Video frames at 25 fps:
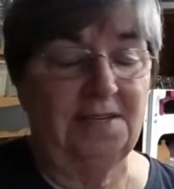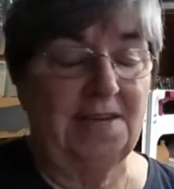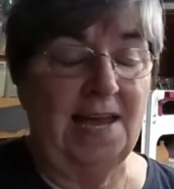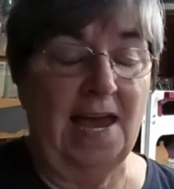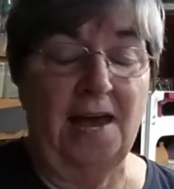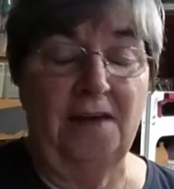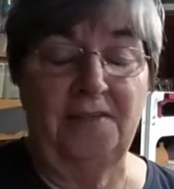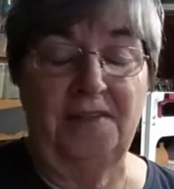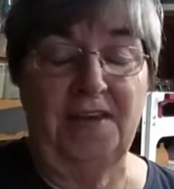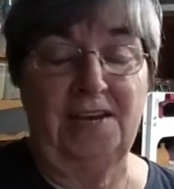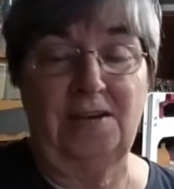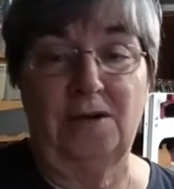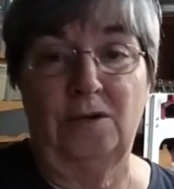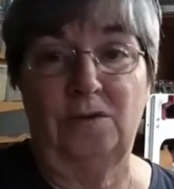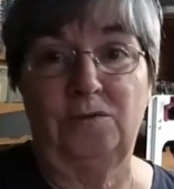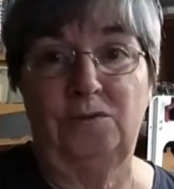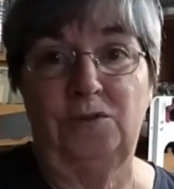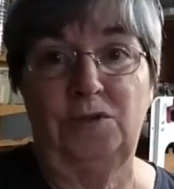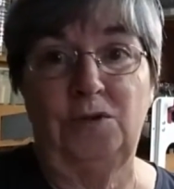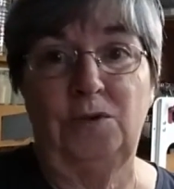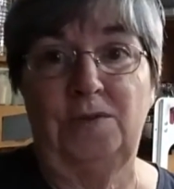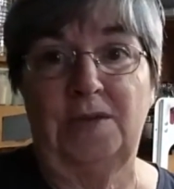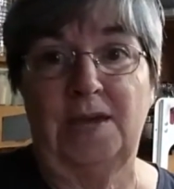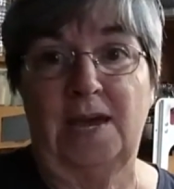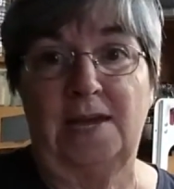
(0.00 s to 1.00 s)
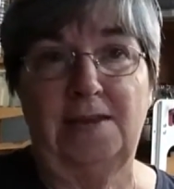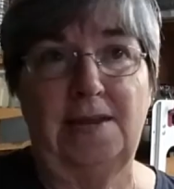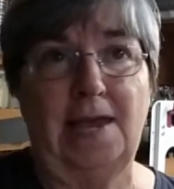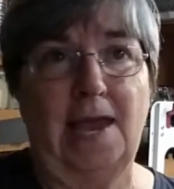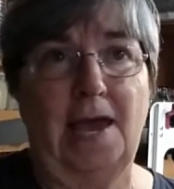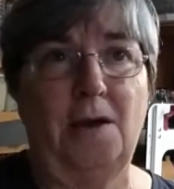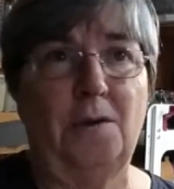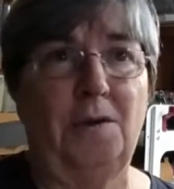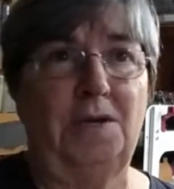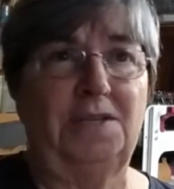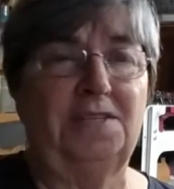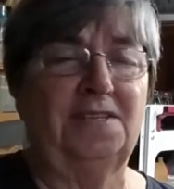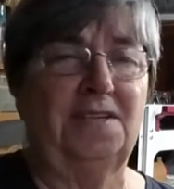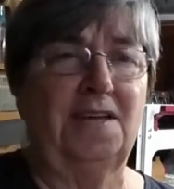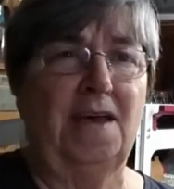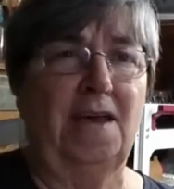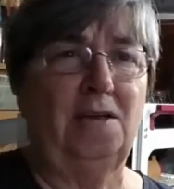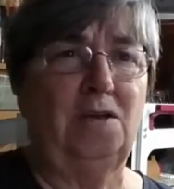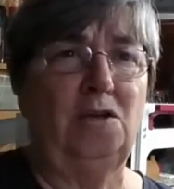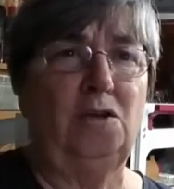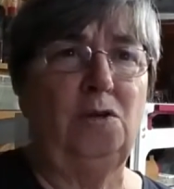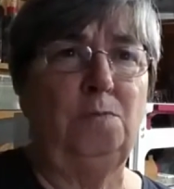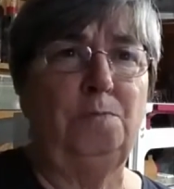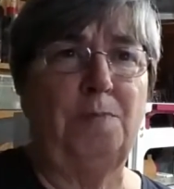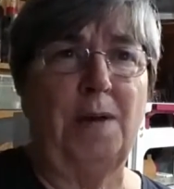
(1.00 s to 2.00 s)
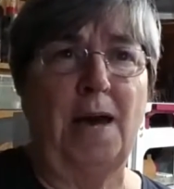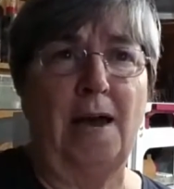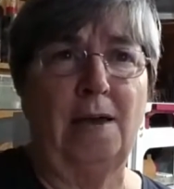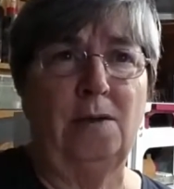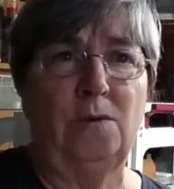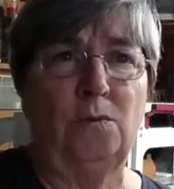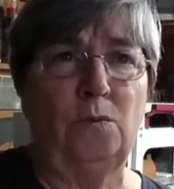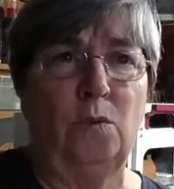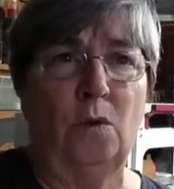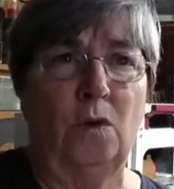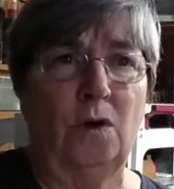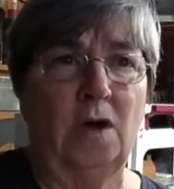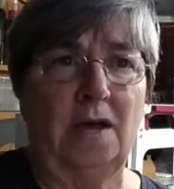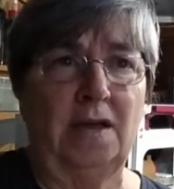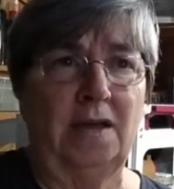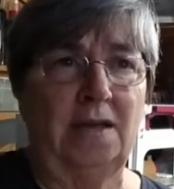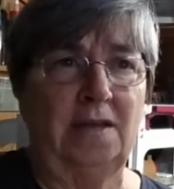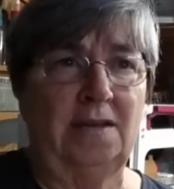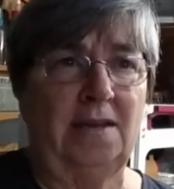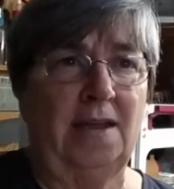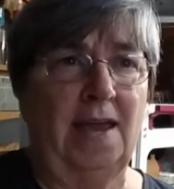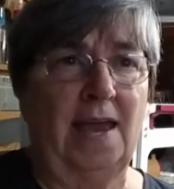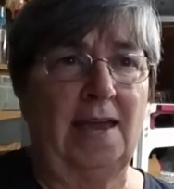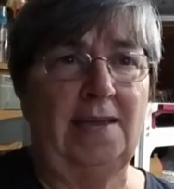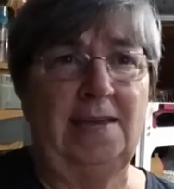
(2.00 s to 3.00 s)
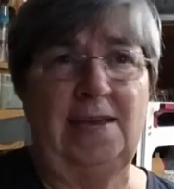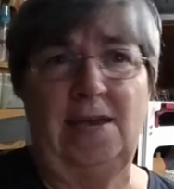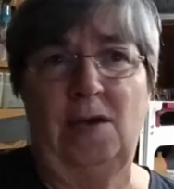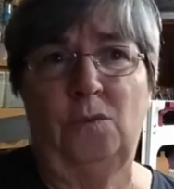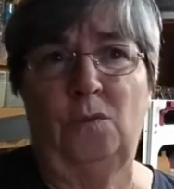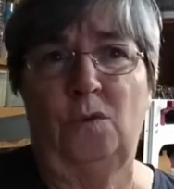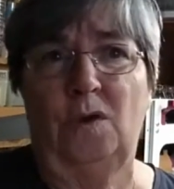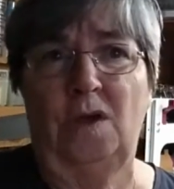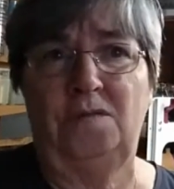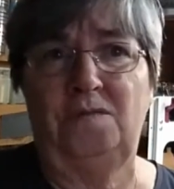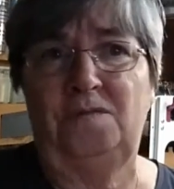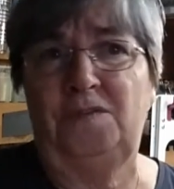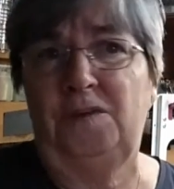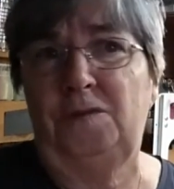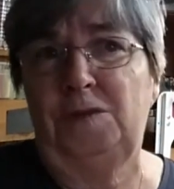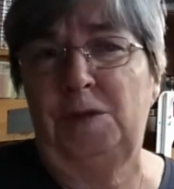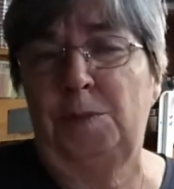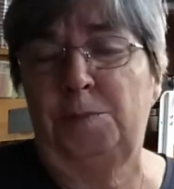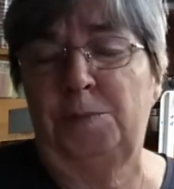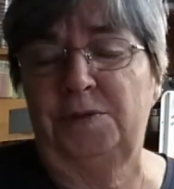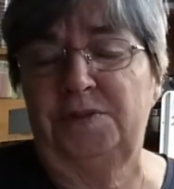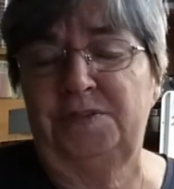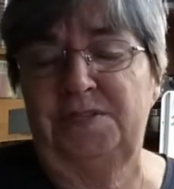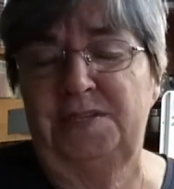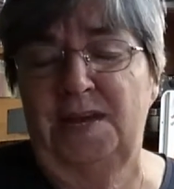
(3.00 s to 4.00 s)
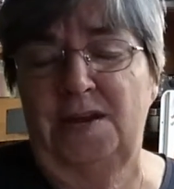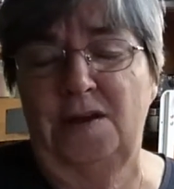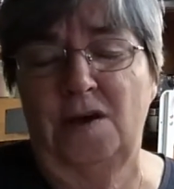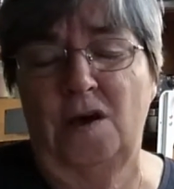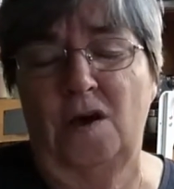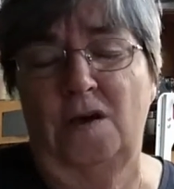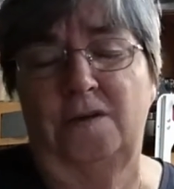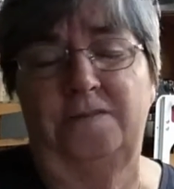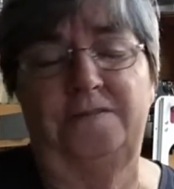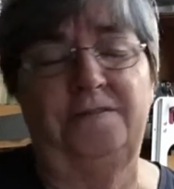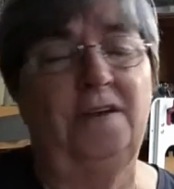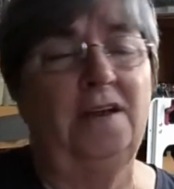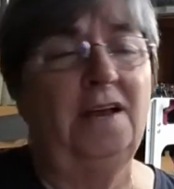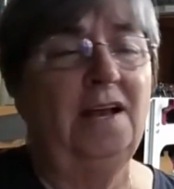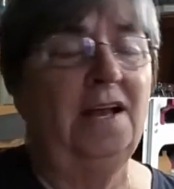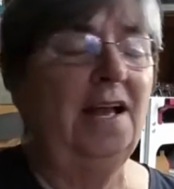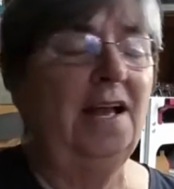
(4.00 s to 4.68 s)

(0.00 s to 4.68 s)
Now they don't do that. Now it's like you buy one and get one 50% off